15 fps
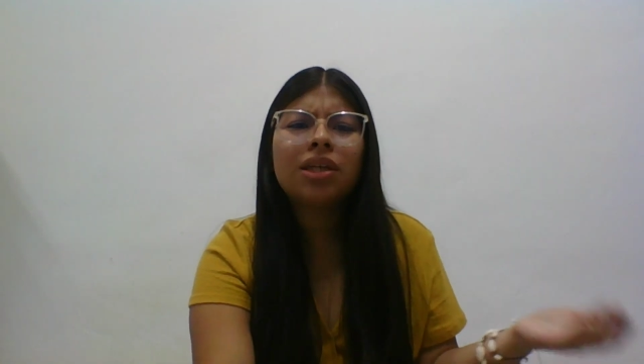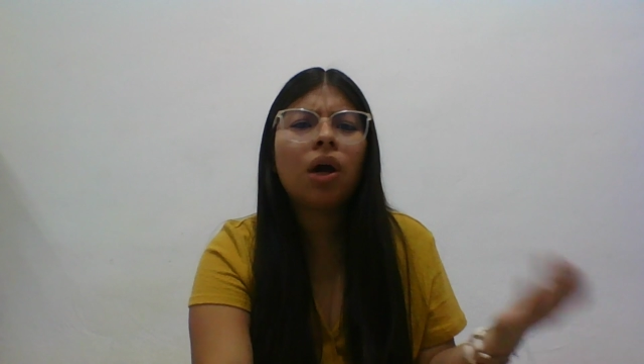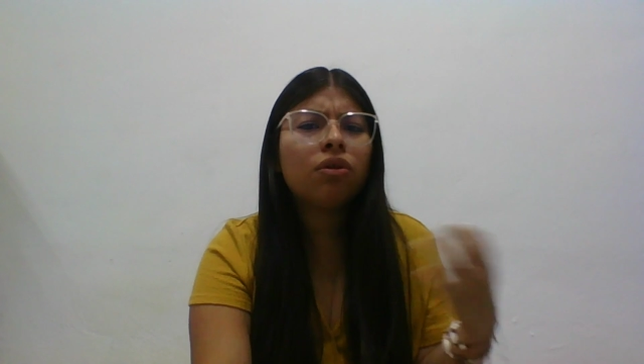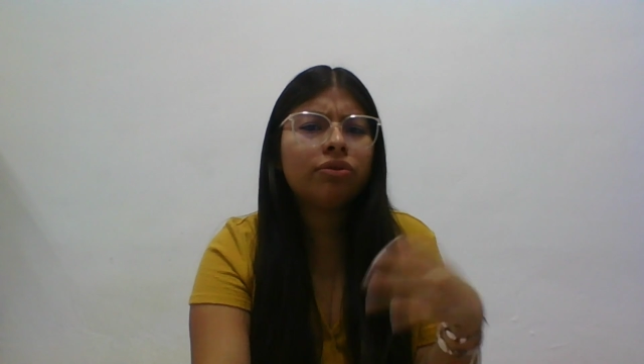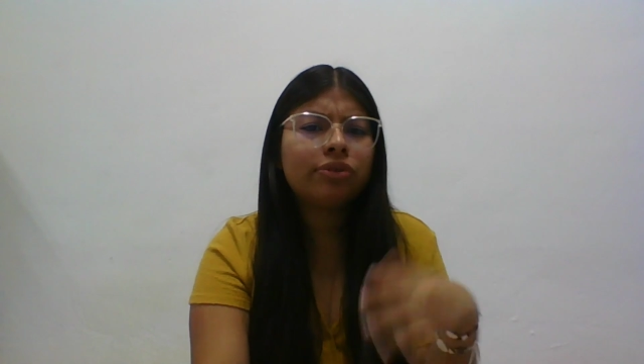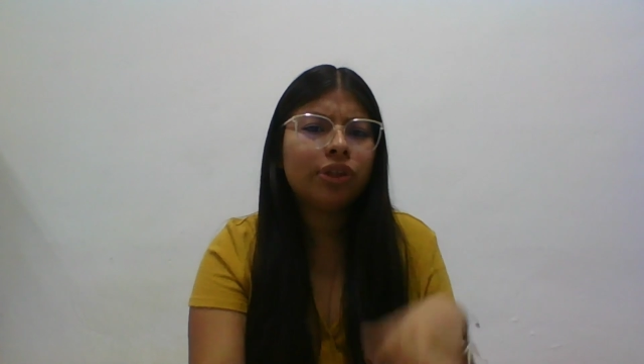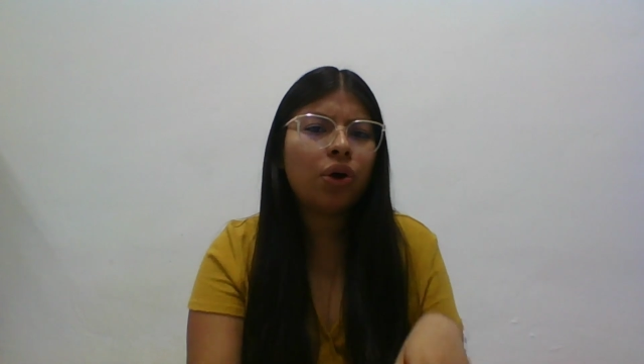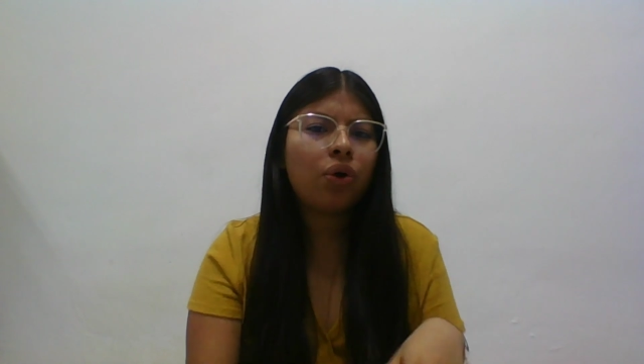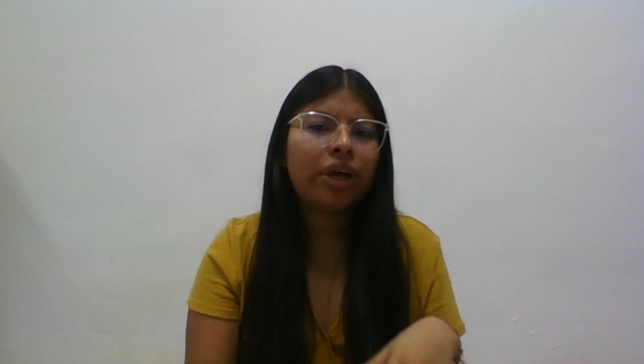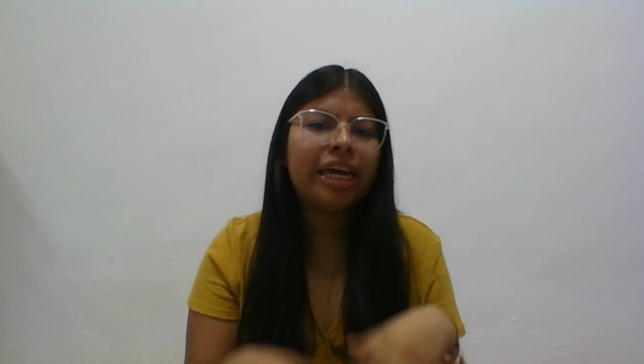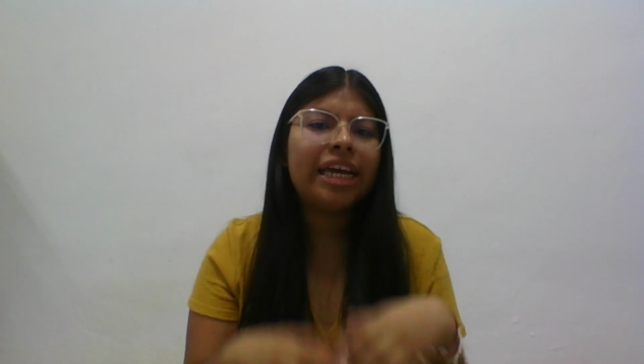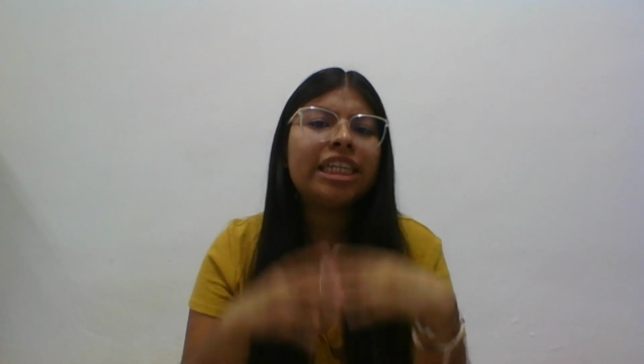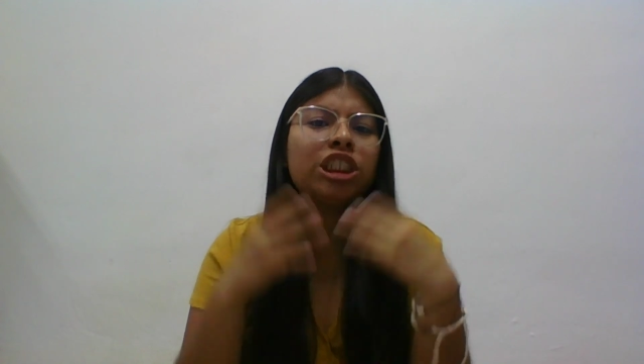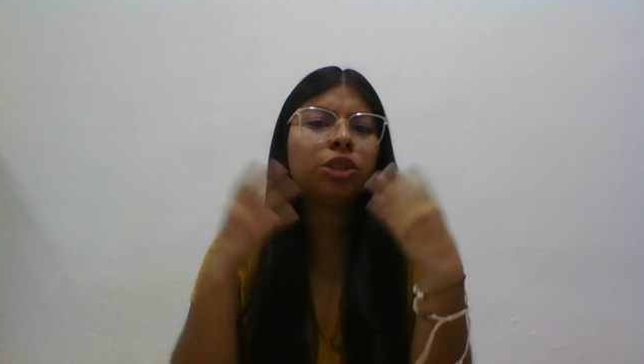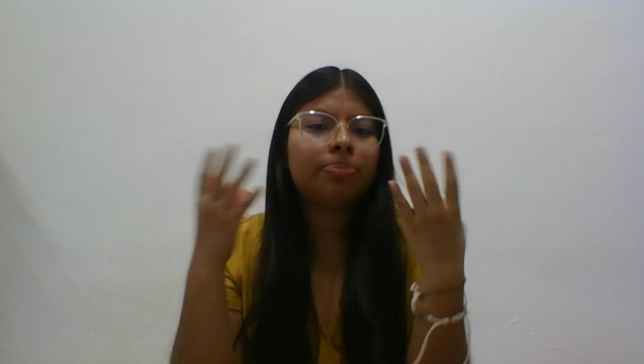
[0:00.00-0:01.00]
Although
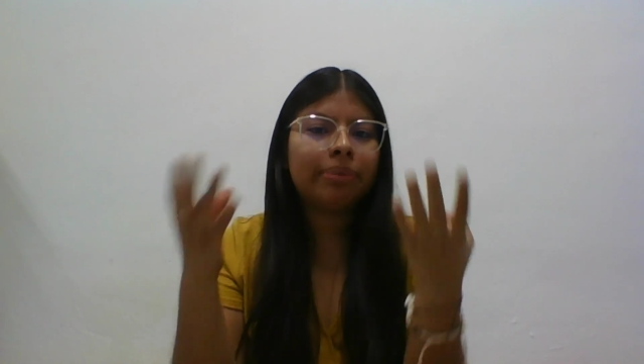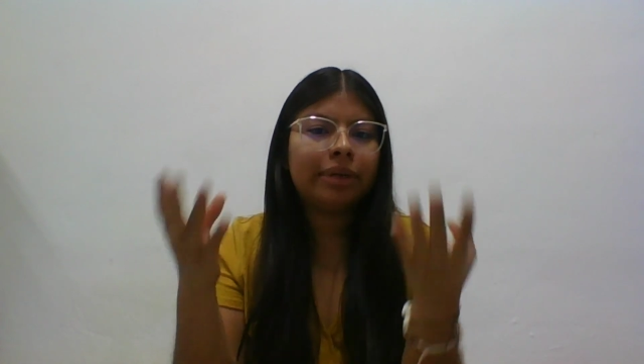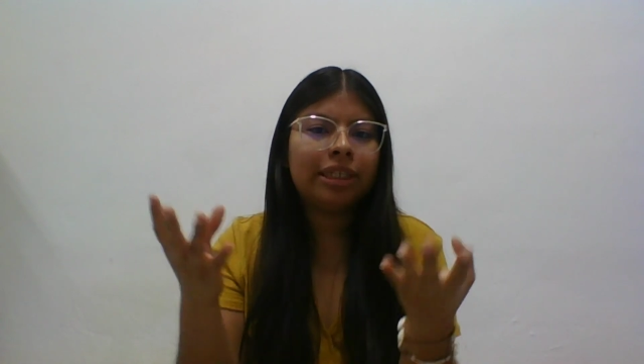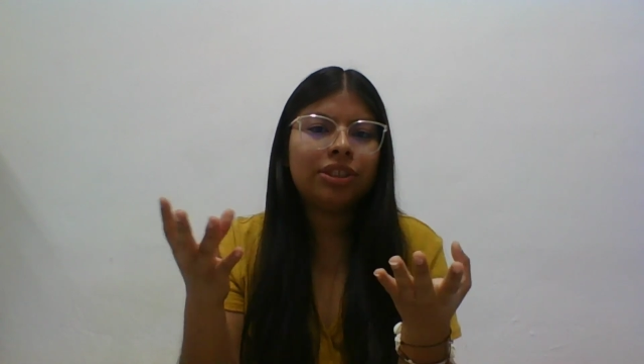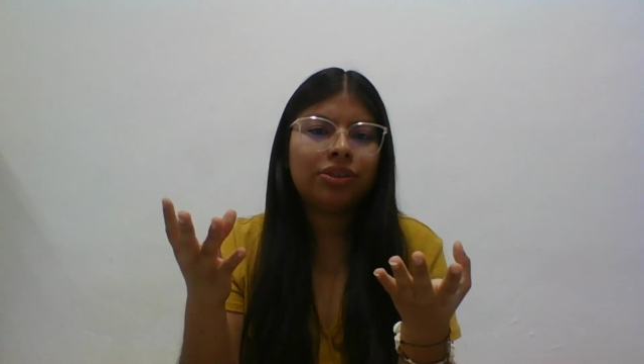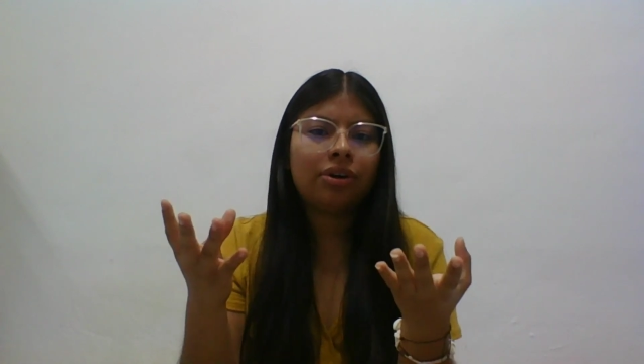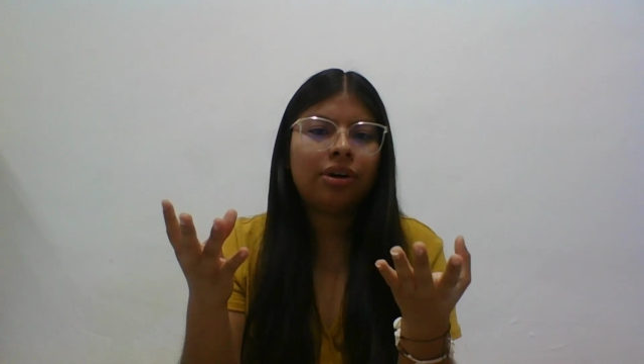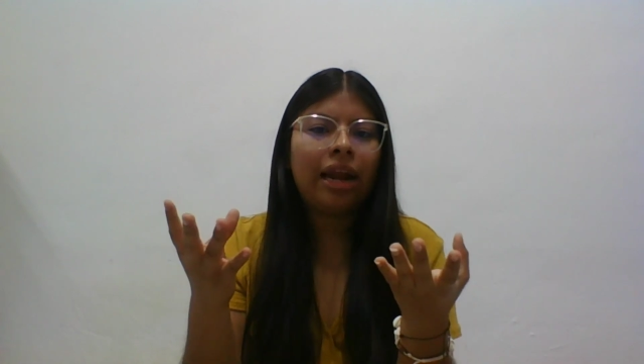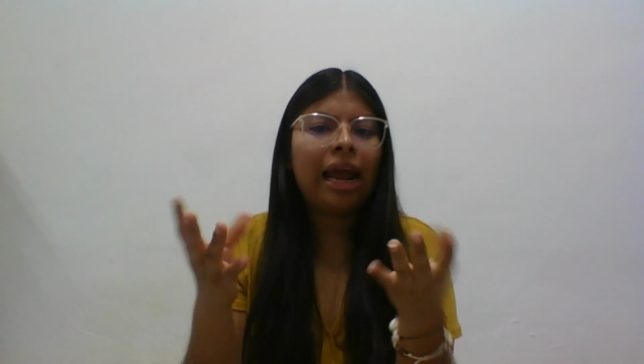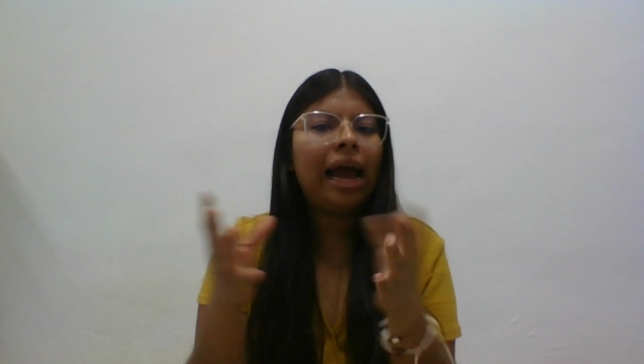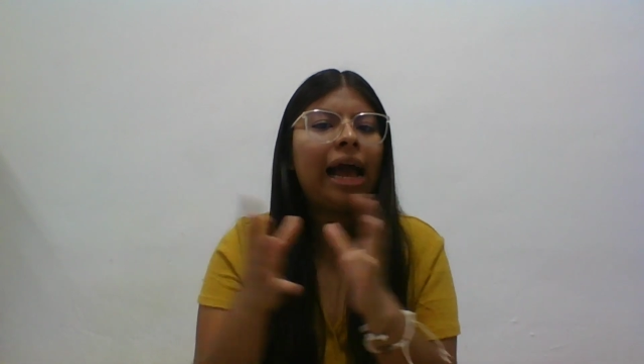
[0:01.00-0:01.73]
each person